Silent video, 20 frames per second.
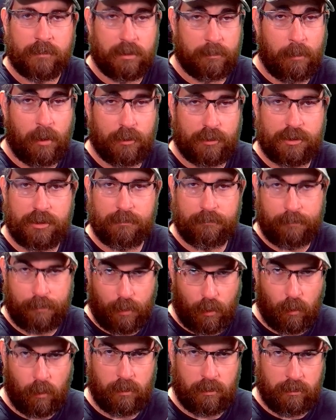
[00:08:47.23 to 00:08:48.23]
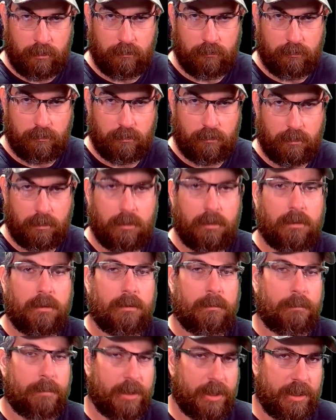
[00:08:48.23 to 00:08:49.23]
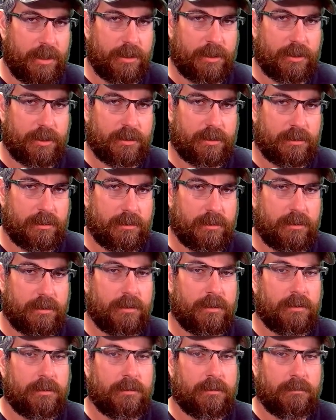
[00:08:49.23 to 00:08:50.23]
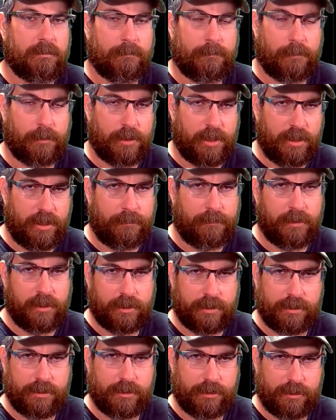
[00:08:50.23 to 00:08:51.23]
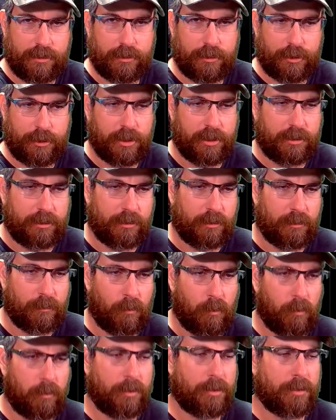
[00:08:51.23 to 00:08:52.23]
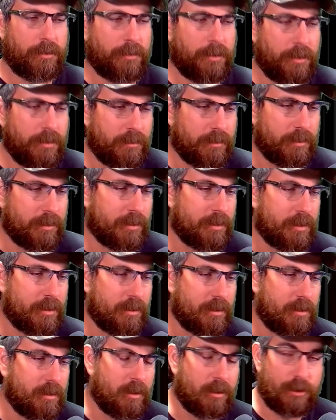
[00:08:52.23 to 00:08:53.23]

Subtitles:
the most important piece for defenses and shit that a warrior uses.